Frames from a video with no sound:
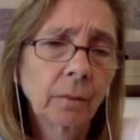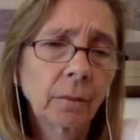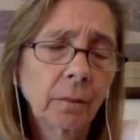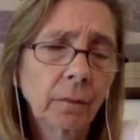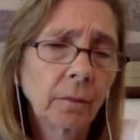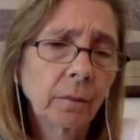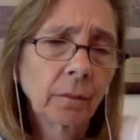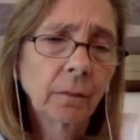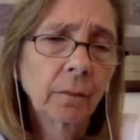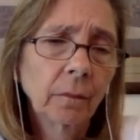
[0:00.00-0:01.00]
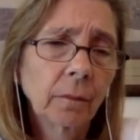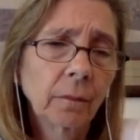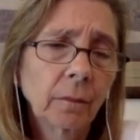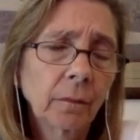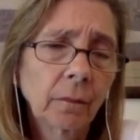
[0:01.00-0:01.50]

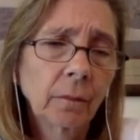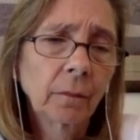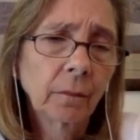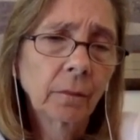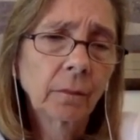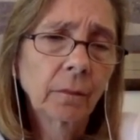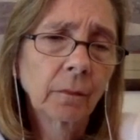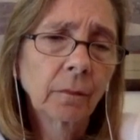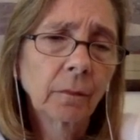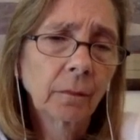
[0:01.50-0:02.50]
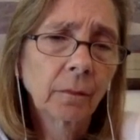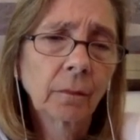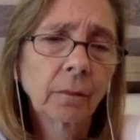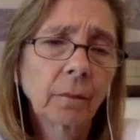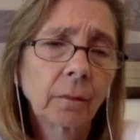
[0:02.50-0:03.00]

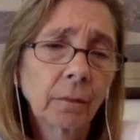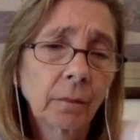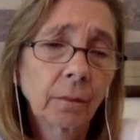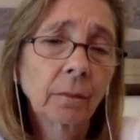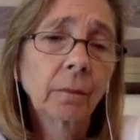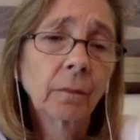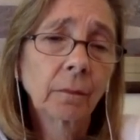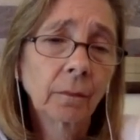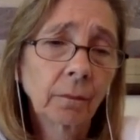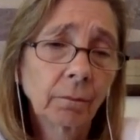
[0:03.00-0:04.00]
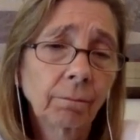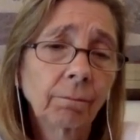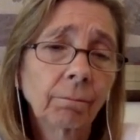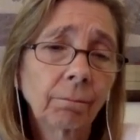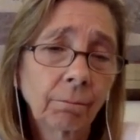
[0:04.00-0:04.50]

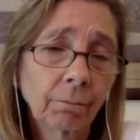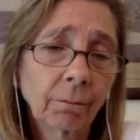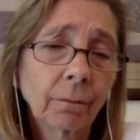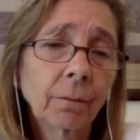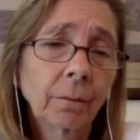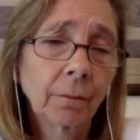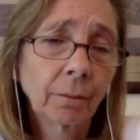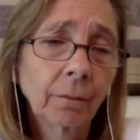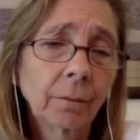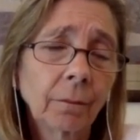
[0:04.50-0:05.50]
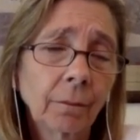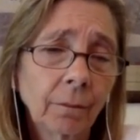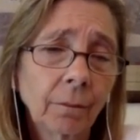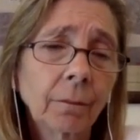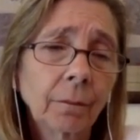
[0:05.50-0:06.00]

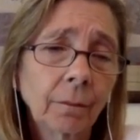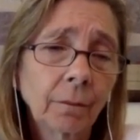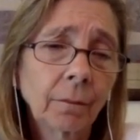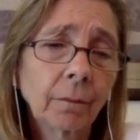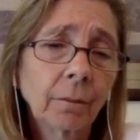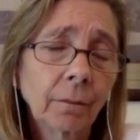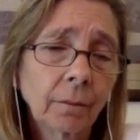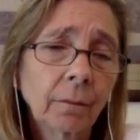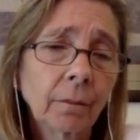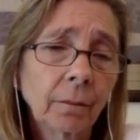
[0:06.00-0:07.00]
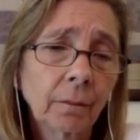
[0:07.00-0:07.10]
The person shown says nothing.